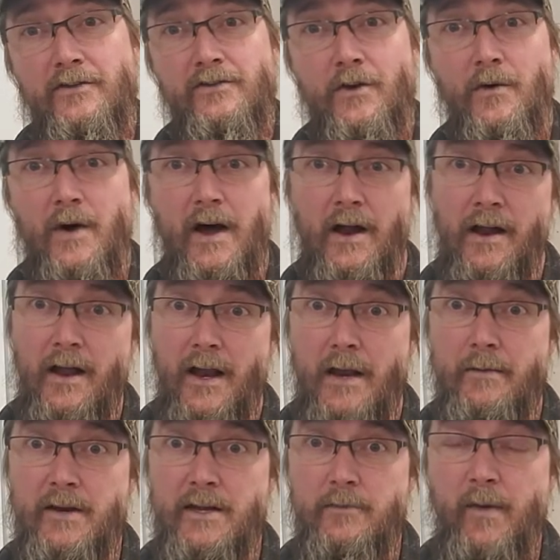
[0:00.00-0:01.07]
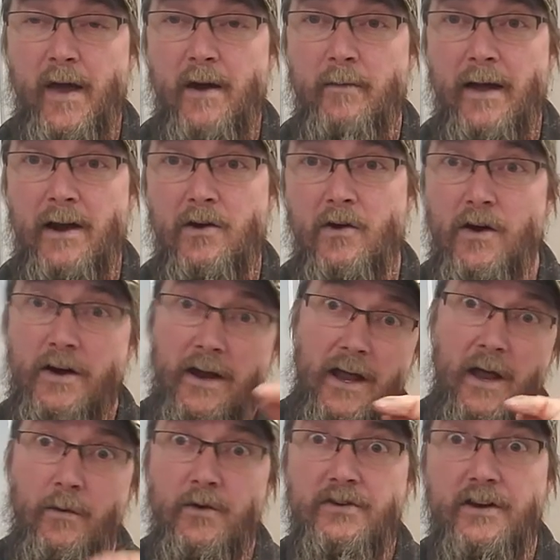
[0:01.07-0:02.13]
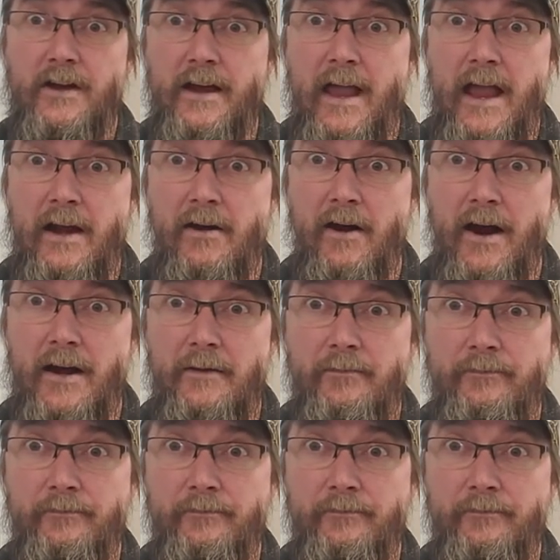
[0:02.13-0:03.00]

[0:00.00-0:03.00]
So let me get the panel back on and we'll take a gander at it.